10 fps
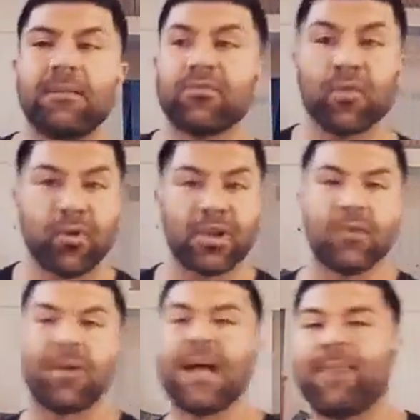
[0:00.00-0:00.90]
I'm recording
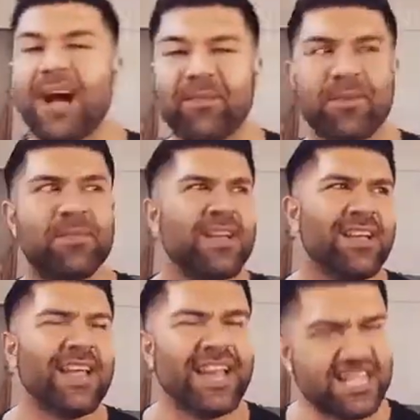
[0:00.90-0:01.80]
a rap album
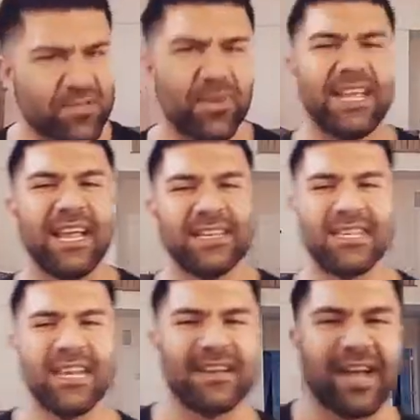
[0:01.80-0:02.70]
in
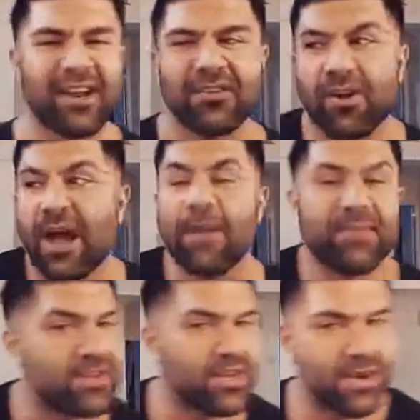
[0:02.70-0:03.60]
2018. I don't know how I'm
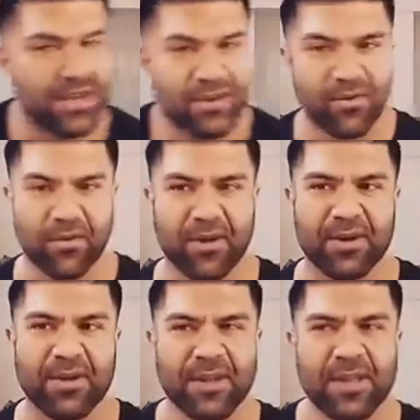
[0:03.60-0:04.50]
going to do it
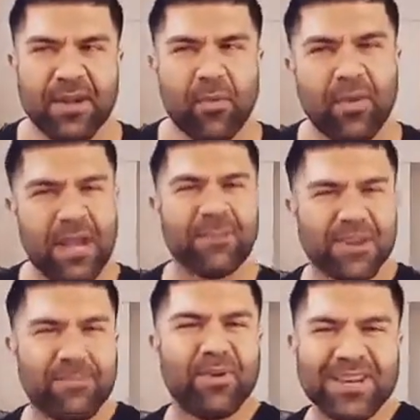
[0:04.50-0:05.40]
or what I'm
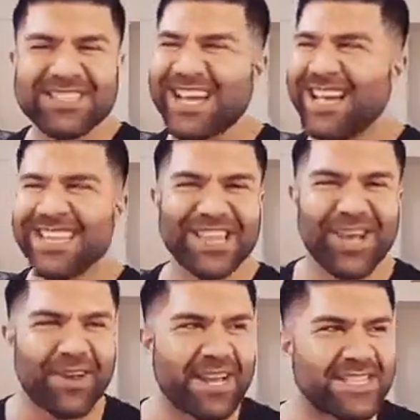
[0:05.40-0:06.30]
going to put inside the
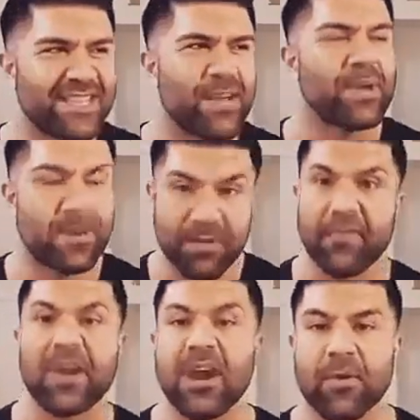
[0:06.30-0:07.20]
lyrics, but I'm going to
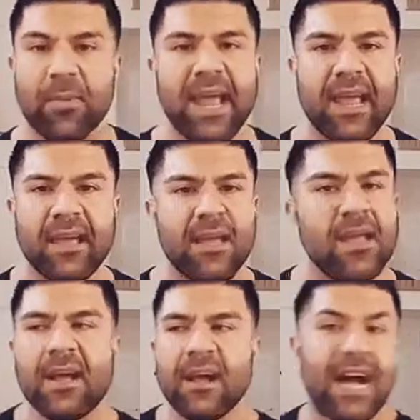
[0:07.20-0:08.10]
figure out a way.
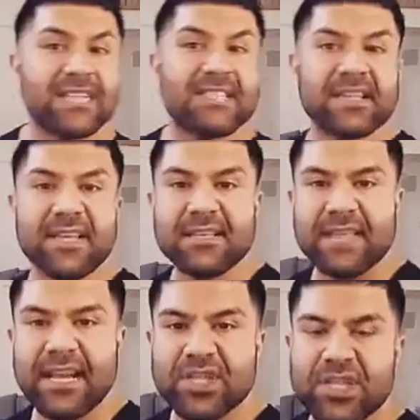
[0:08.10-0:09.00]
I set the
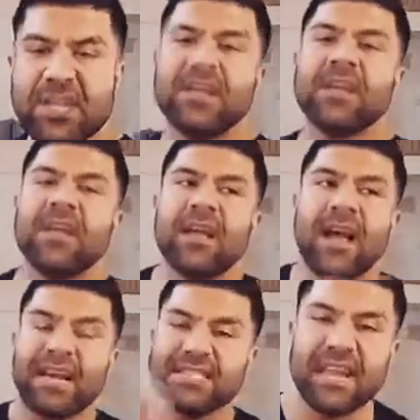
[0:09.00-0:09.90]
intention,
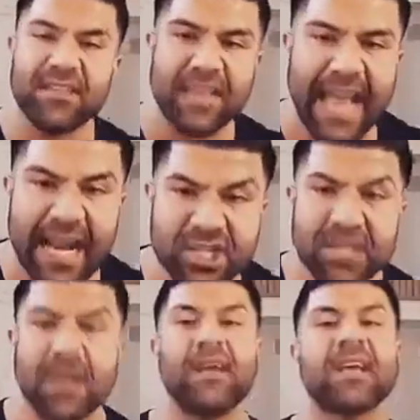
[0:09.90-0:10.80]
I take the
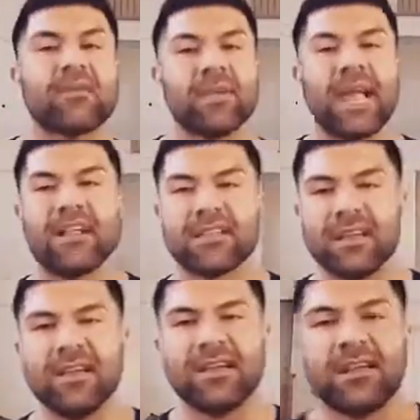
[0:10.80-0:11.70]
action, I make it a reality.